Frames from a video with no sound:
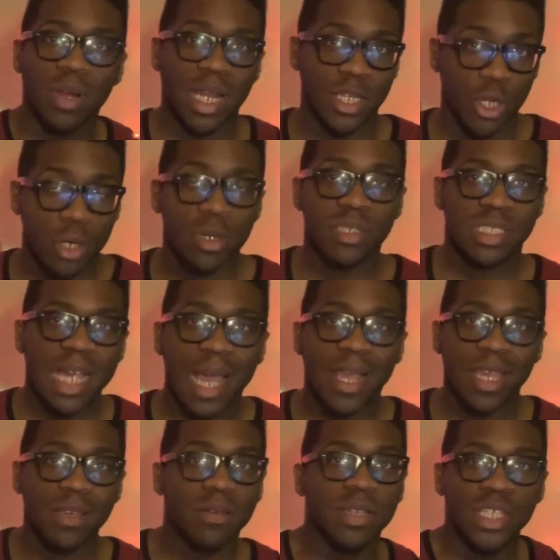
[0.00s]
like you're in a
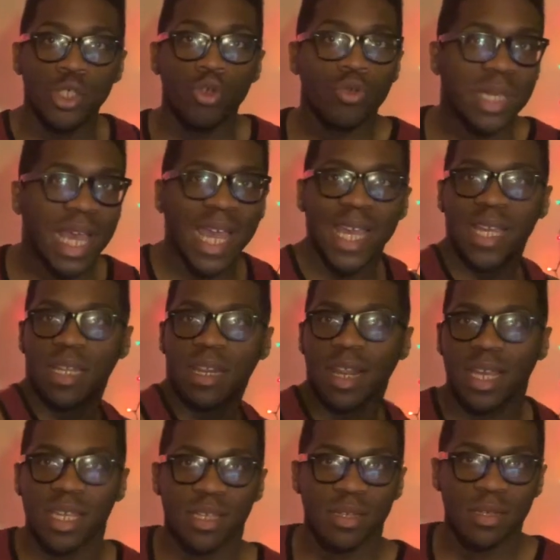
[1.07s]
jacket and you can't
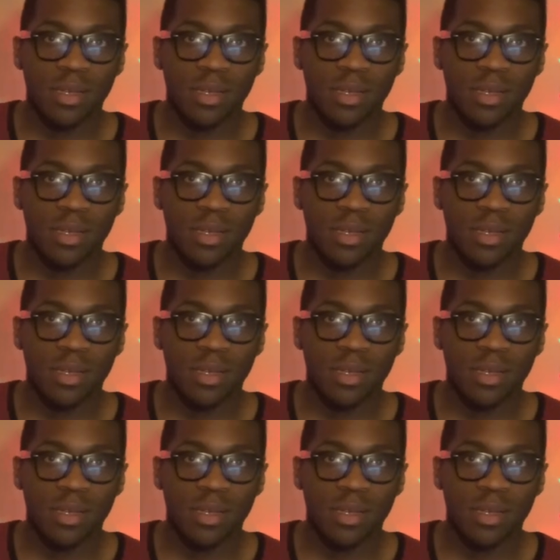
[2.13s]
like